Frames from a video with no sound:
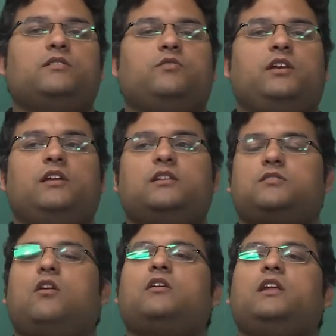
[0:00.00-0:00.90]
So he's
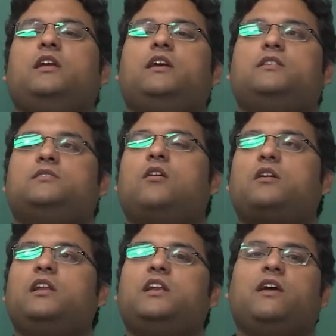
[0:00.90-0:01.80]
not
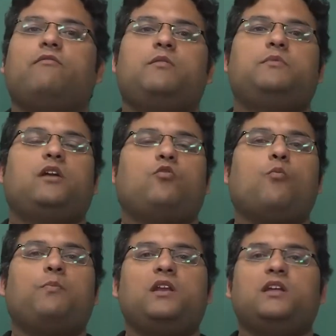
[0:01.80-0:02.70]
really developed that
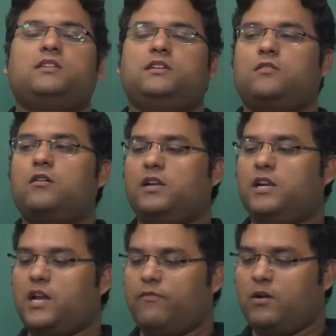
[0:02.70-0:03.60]
openness, he's not
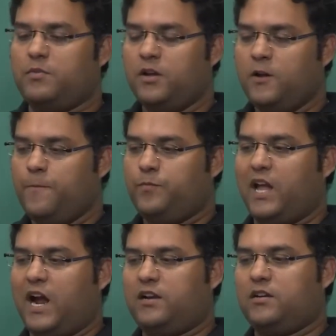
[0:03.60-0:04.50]
really developed
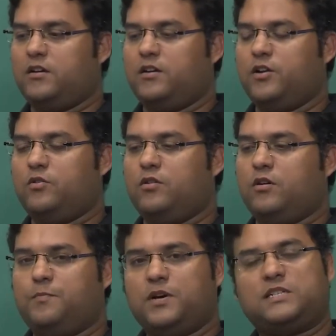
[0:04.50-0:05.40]
that
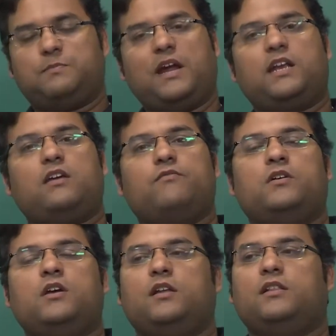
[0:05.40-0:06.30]
perspective
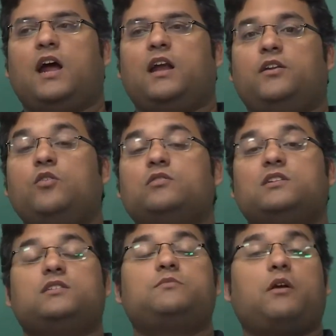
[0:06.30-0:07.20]
that
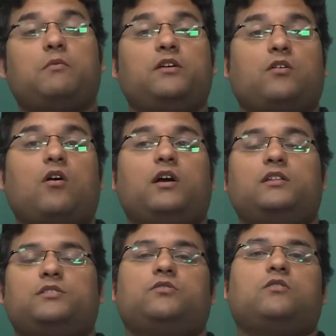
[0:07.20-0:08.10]
this is probably wrong and
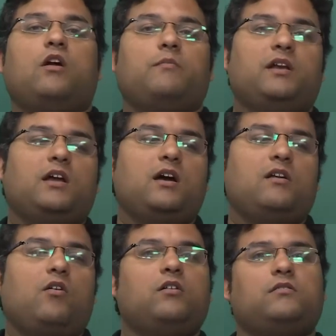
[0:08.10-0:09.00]
this should not be done,
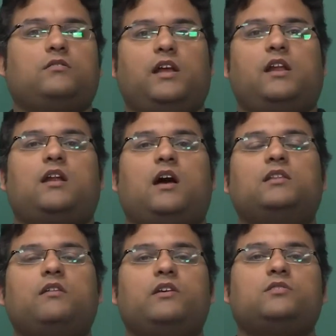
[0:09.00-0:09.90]
or there are
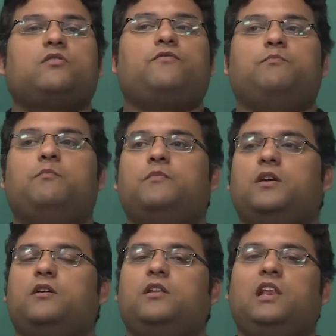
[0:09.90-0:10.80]
other ways of
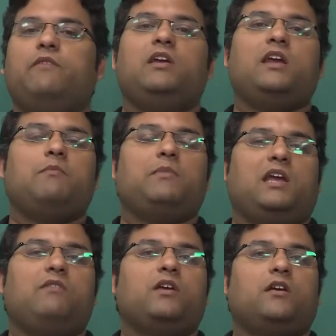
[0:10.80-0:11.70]
living and
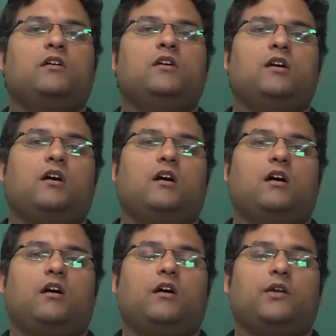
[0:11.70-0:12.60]
behaving
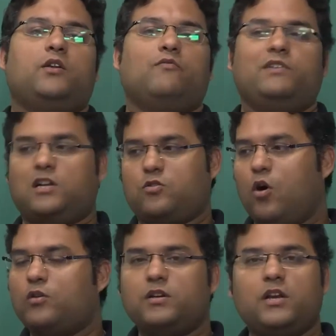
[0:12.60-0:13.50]
which are
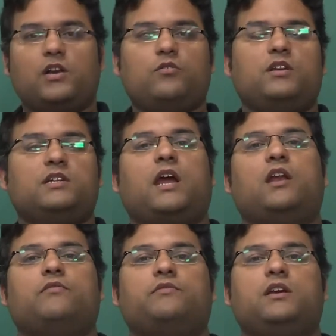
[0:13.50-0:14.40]
contrary to these
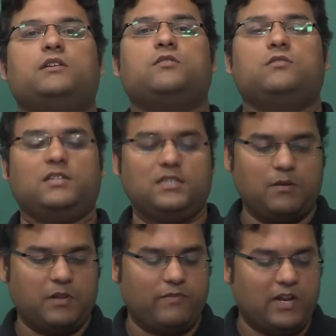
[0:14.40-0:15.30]
kind of things. So this is
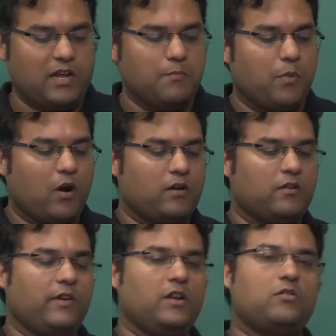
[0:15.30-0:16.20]
something very
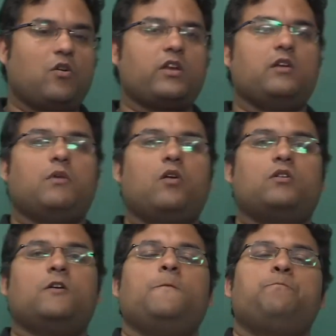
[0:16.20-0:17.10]
important when you're talking
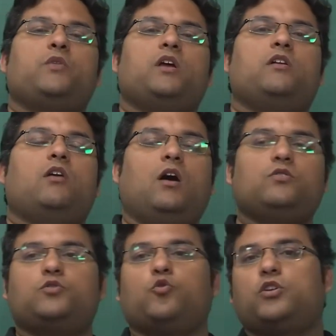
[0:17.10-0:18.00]
about how
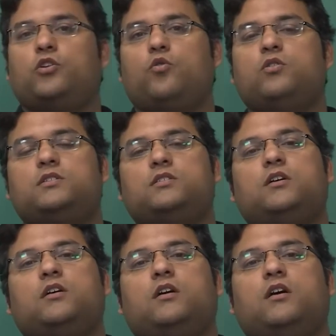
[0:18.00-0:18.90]
social roles
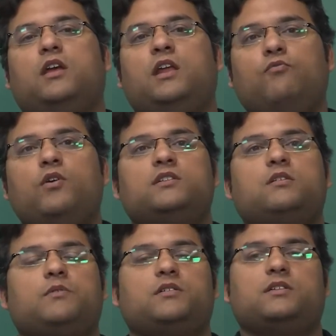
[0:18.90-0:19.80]
influence
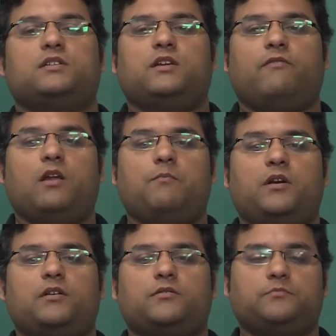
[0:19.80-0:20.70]
a person's
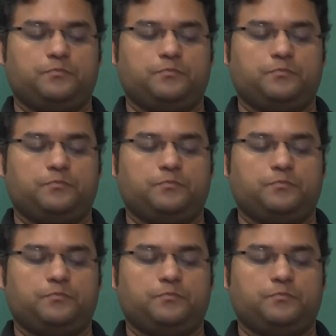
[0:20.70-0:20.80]
development.